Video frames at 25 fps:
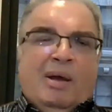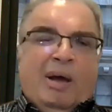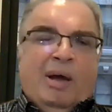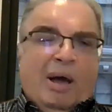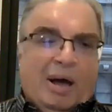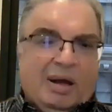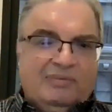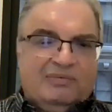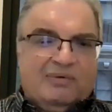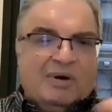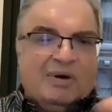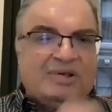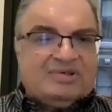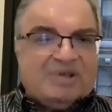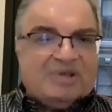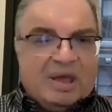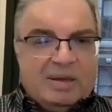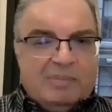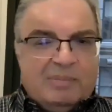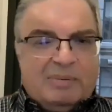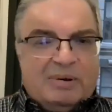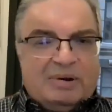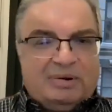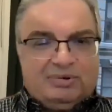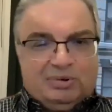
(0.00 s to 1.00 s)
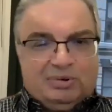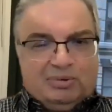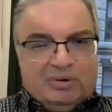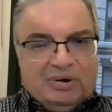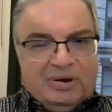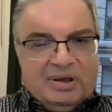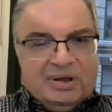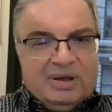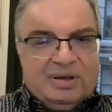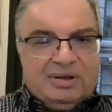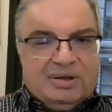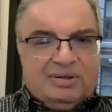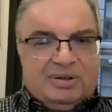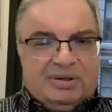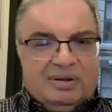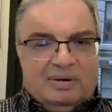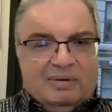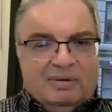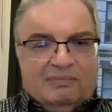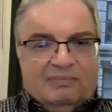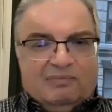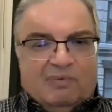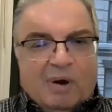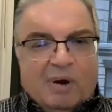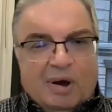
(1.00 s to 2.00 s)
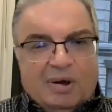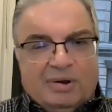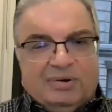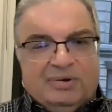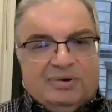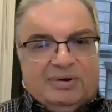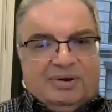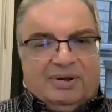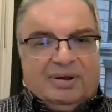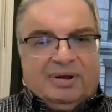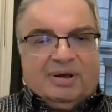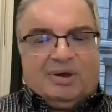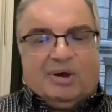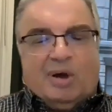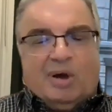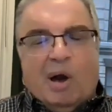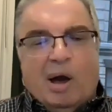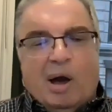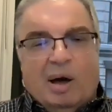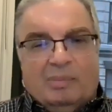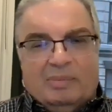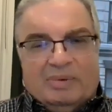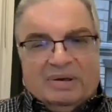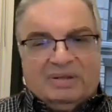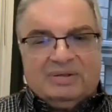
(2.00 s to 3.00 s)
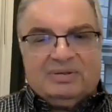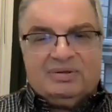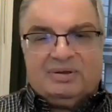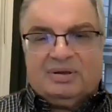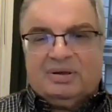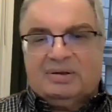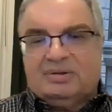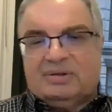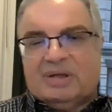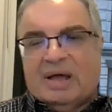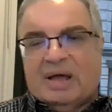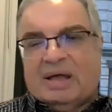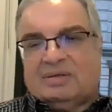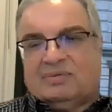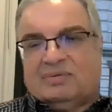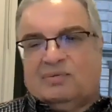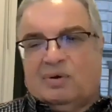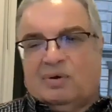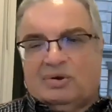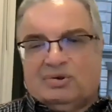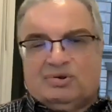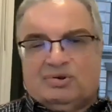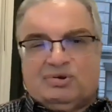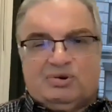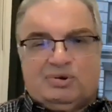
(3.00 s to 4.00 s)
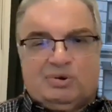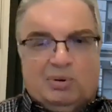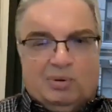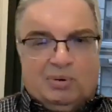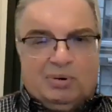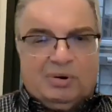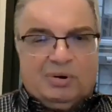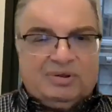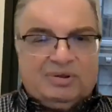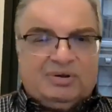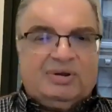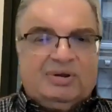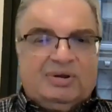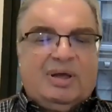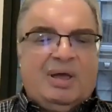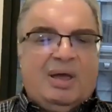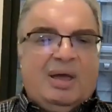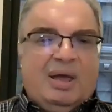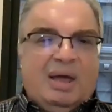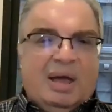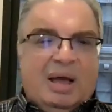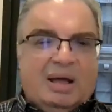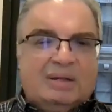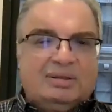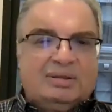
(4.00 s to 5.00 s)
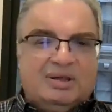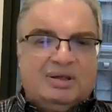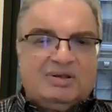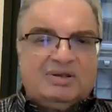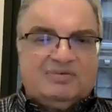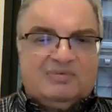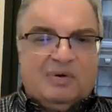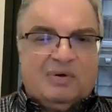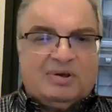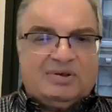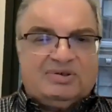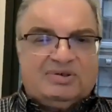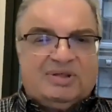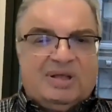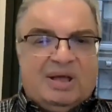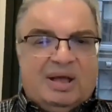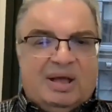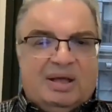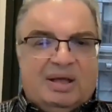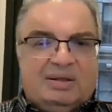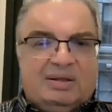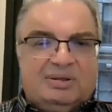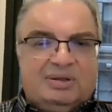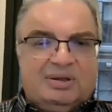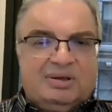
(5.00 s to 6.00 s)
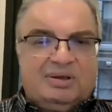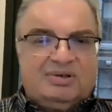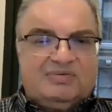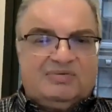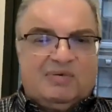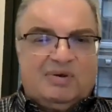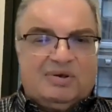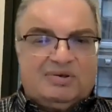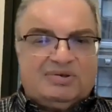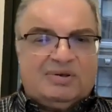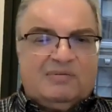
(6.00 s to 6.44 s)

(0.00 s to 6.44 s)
I was able to read one comment that was short, and this was that this was a